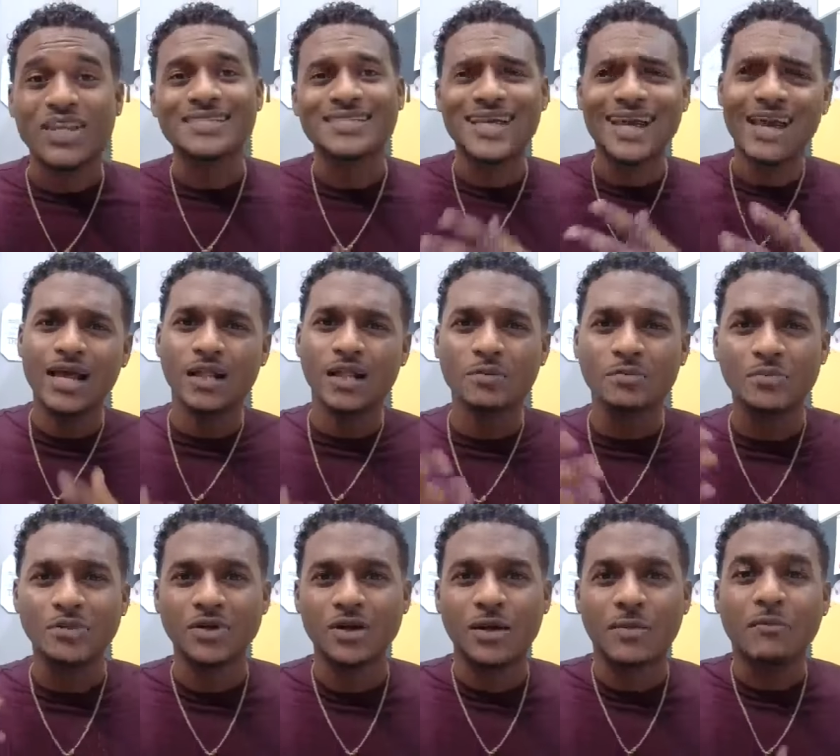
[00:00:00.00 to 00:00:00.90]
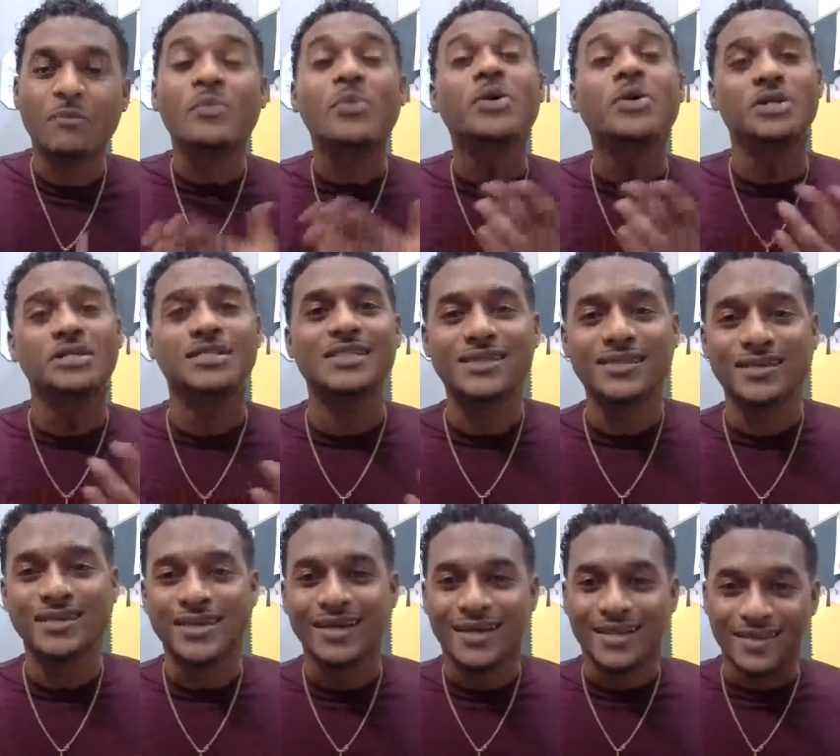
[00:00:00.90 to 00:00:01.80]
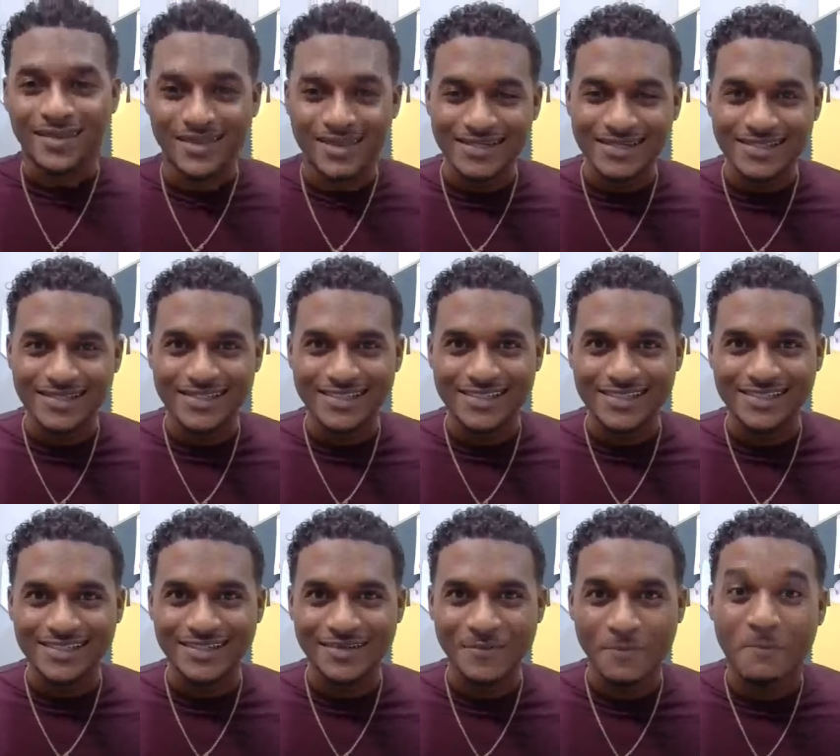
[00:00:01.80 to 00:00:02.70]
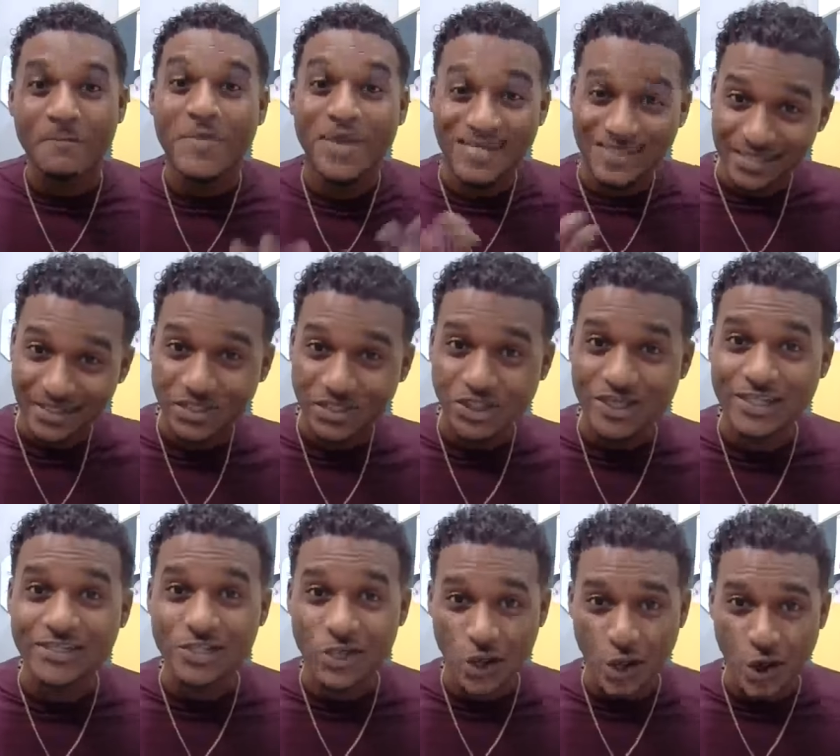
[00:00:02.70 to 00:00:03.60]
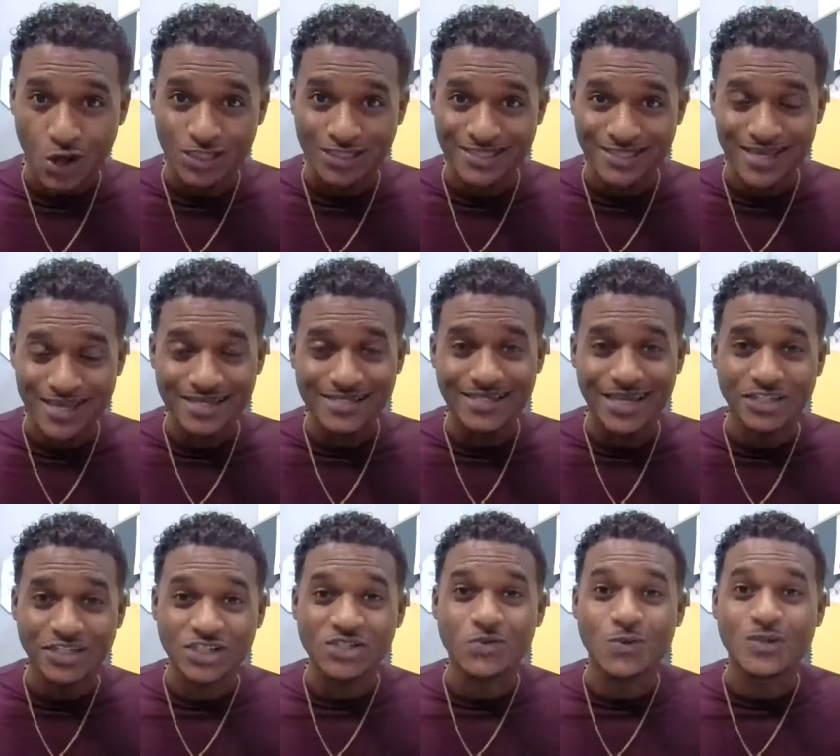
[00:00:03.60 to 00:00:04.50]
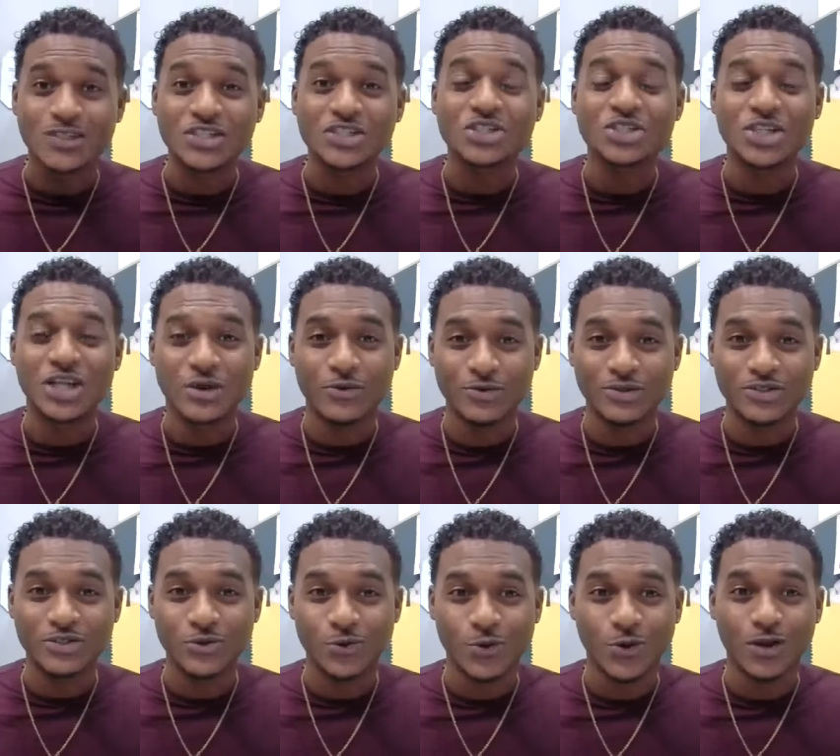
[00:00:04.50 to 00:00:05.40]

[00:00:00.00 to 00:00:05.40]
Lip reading: to help put this message into context, I just want to share with you